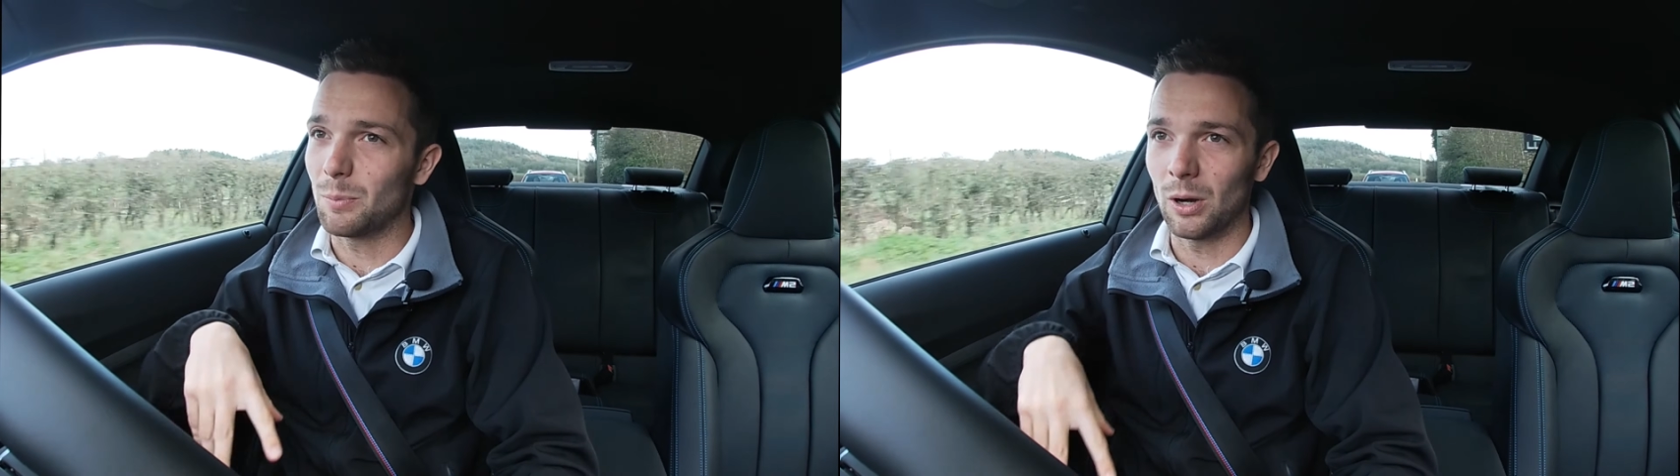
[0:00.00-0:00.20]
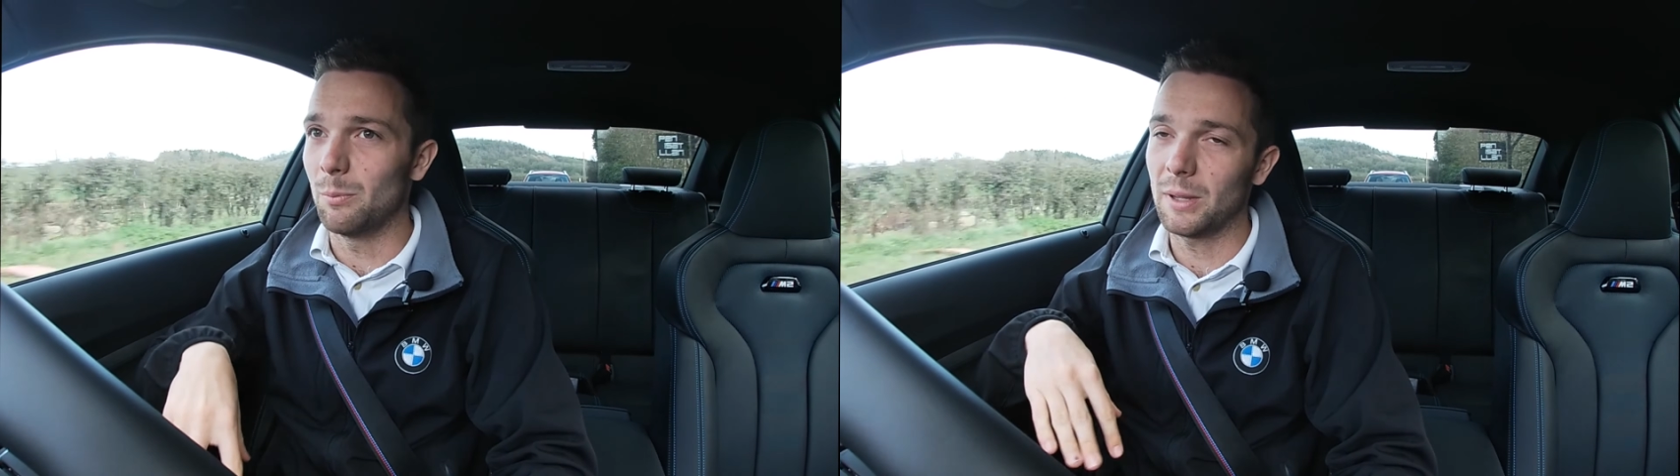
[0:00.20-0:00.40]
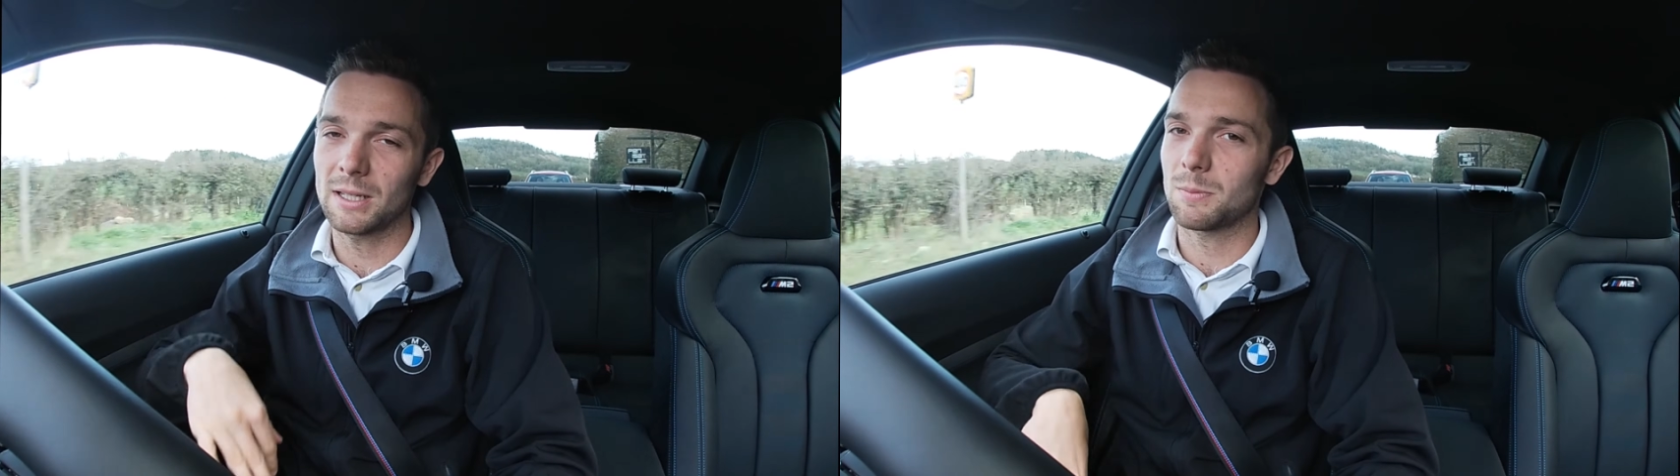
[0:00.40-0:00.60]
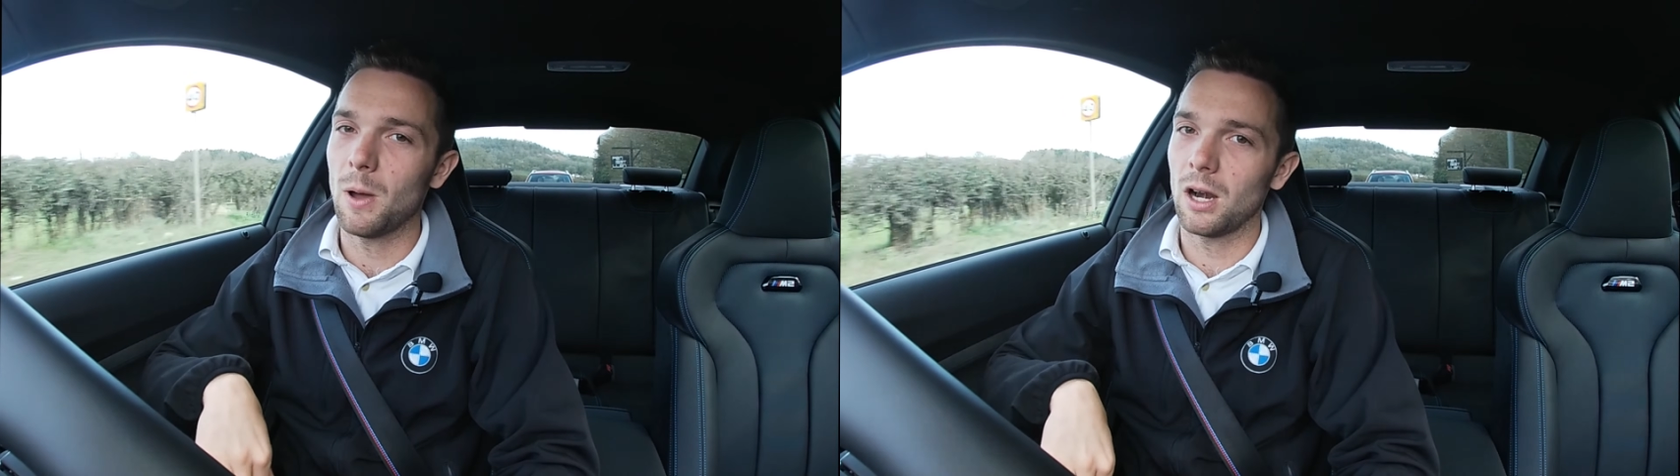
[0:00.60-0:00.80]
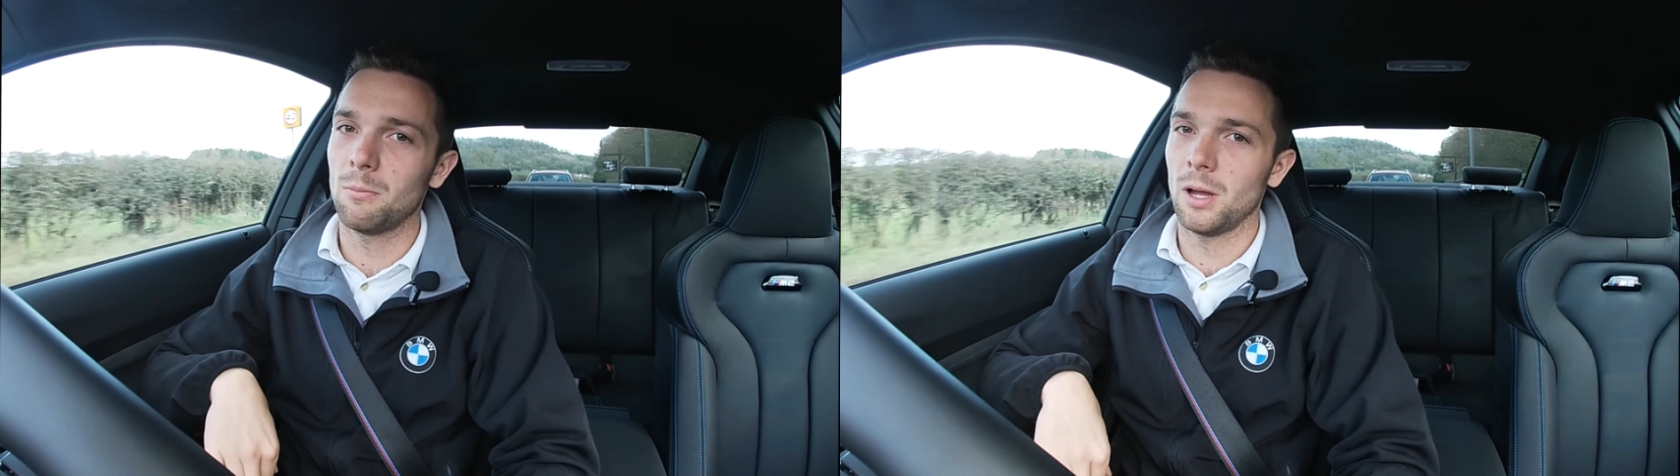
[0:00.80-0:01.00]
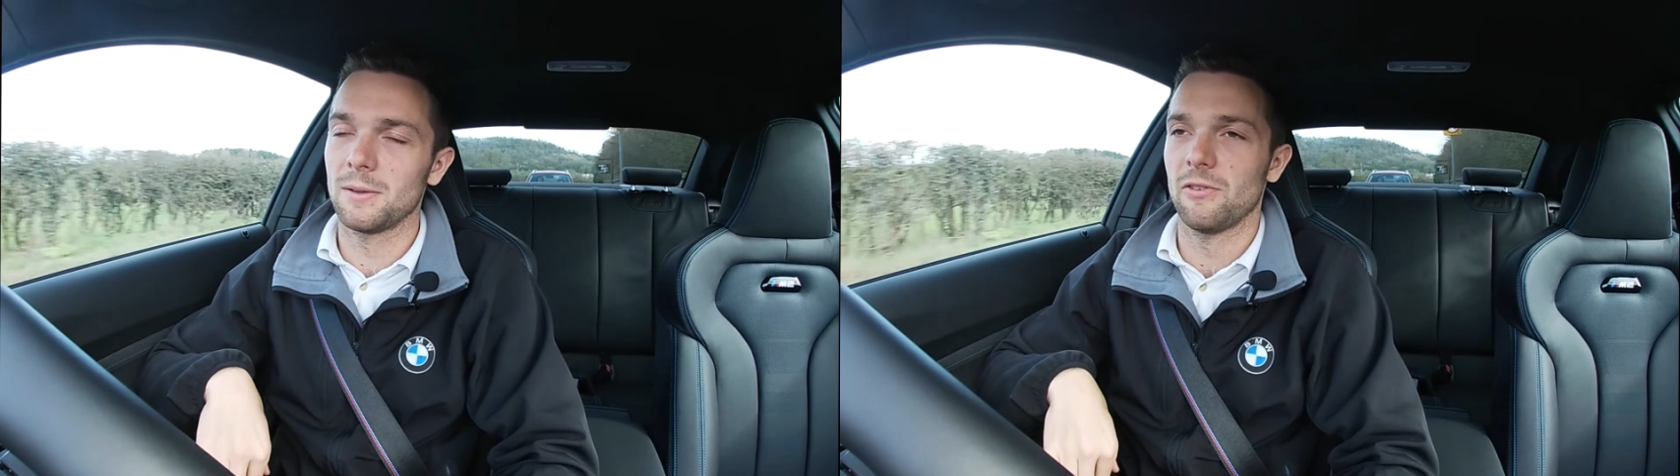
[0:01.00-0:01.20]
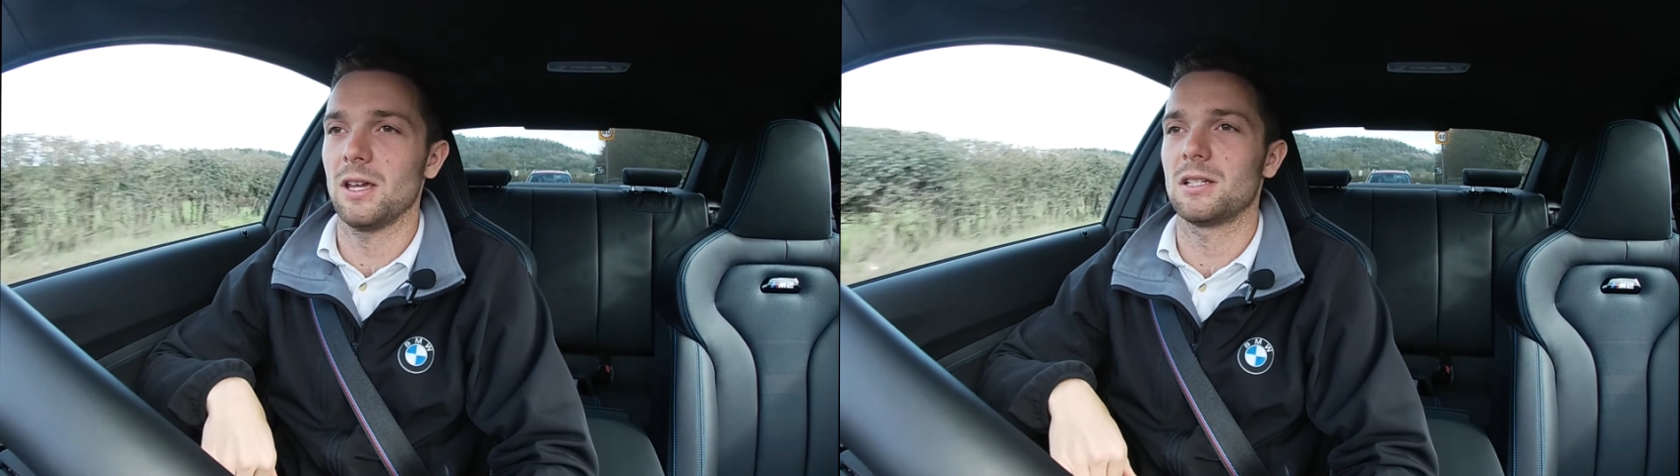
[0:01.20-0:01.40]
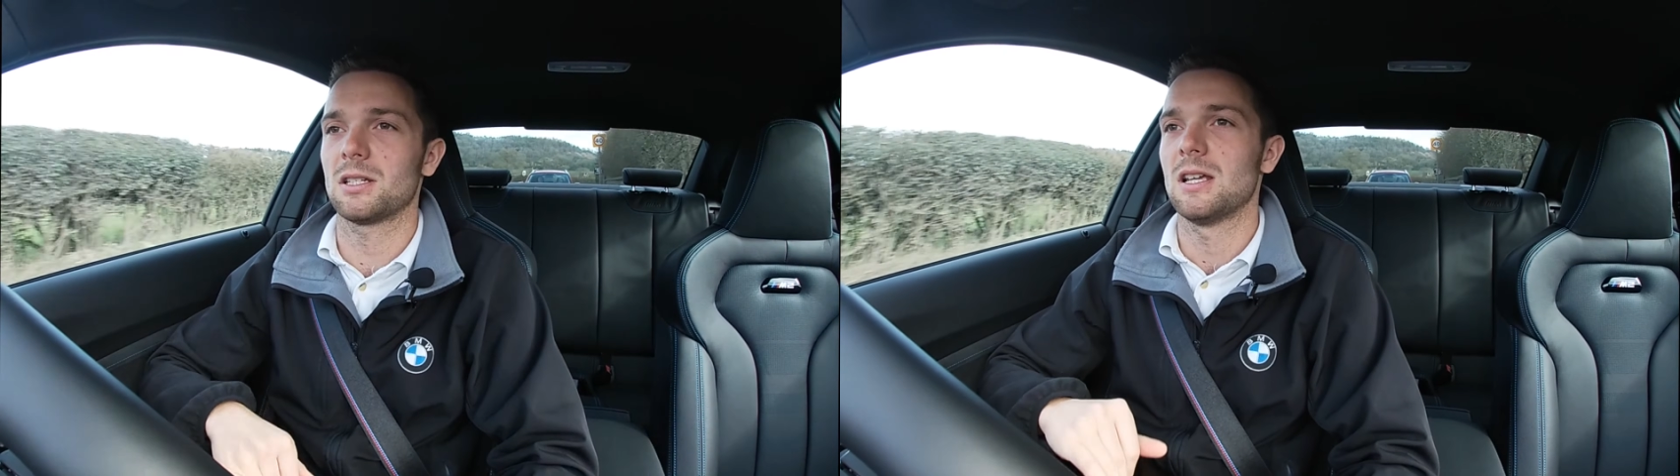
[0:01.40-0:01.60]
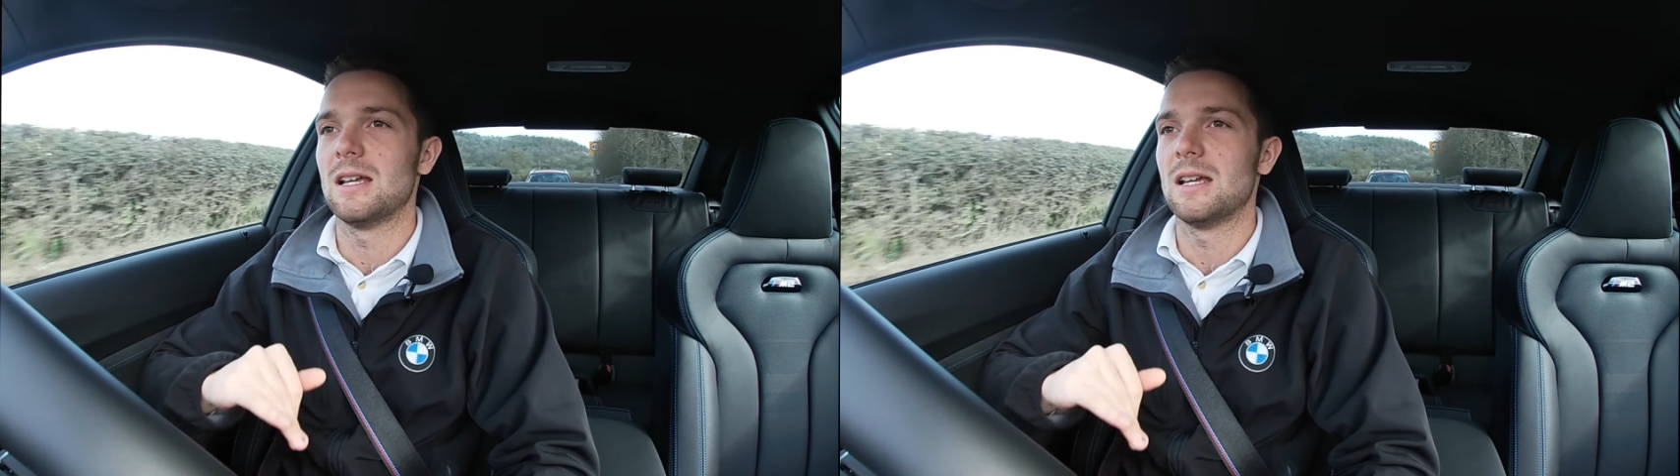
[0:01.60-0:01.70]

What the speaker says: put a bigger smile on my face